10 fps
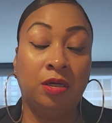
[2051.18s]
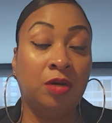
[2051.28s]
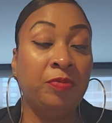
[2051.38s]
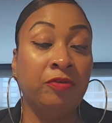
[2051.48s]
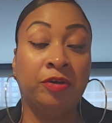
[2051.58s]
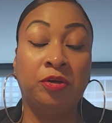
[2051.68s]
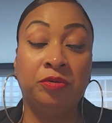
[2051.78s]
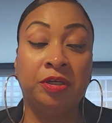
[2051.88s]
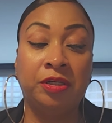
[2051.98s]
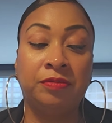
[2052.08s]
Could be a
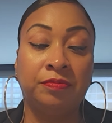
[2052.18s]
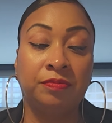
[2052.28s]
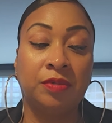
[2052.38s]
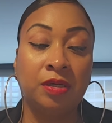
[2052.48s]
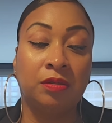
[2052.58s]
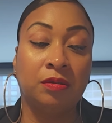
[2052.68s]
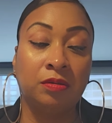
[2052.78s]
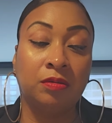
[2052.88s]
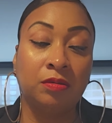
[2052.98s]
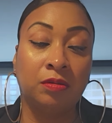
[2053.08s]
reunion.
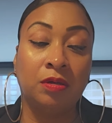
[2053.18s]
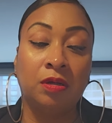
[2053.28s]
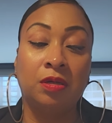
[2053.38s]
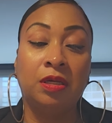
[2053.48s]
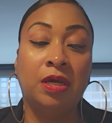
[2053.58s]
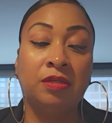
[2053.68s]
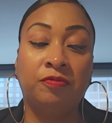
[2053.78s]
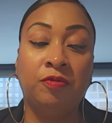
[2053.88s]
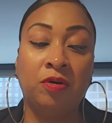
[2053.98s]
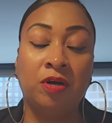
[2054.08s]
Yes,
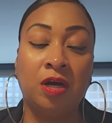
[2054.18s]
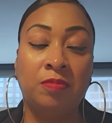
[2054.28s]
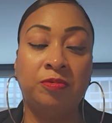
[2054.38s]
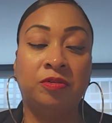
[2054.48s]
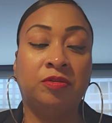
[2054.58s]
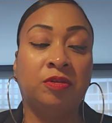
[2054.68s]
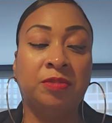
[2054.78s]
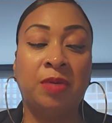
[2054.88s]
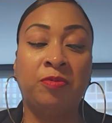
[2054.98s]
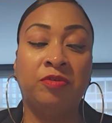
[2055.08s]
Four of Cups. Some
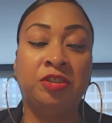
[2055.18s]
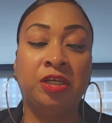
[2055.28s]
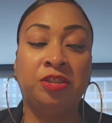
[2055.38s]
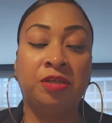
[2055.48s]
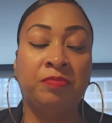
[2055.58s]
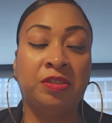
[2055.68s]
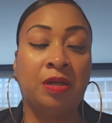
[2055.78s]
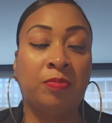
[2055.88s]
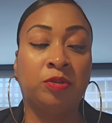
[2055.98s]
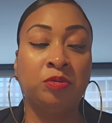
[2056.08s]
type of rejection, missed
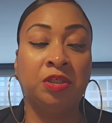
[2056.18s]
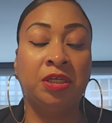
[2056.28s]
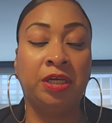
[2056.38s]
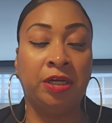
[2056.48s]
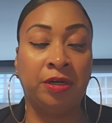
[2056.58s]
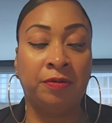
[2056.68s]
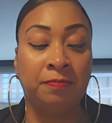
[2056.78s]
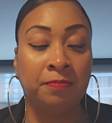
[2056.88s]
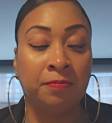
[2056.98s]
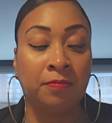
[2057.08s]
opportunity here.
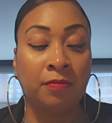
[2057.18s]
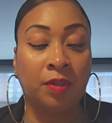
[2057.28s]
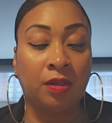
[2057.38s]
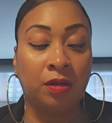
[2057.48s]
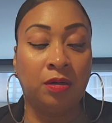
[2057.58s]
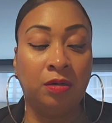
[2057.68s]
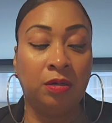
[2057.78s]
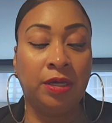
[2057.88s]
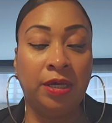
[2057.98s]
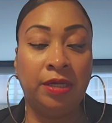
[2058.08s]

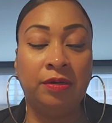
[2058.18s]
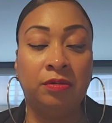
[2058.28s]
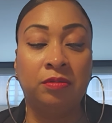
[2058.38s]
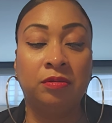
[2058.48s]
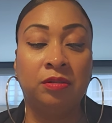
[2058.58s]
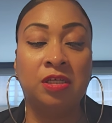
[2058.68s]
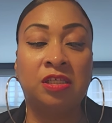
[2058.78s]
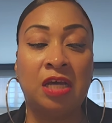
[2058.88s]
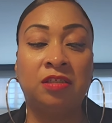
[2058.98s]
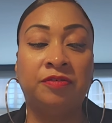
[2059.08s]
Okay.
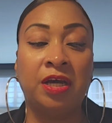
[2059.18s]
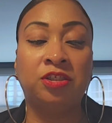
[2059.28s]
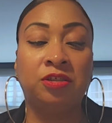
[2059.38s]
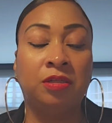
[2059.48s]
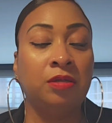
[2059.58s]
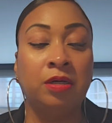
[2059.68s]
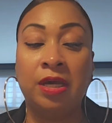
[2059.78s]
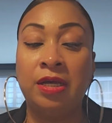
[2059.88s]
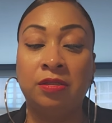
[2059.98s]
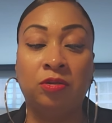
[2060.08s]
Dissatisfaction.
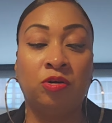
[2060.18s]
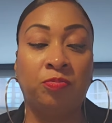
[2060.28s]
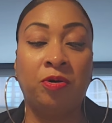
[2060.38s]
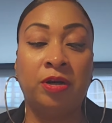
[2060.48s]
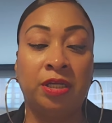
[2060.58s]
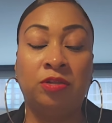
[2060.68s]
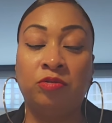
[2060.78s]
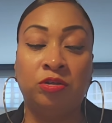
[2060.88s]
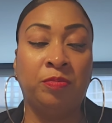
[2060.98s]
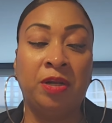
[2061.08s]
Again, third party.
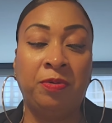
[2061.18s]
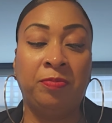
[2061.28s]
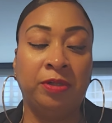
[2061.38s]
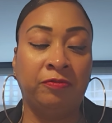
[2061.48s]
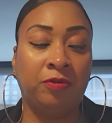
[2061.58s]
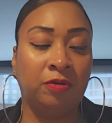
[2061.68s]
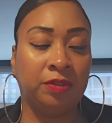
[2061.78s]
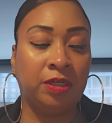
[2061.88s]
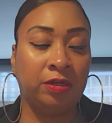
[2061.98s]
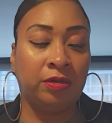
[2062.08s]
Three too many people
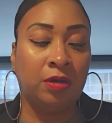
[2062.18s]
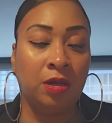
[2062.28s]
involved here.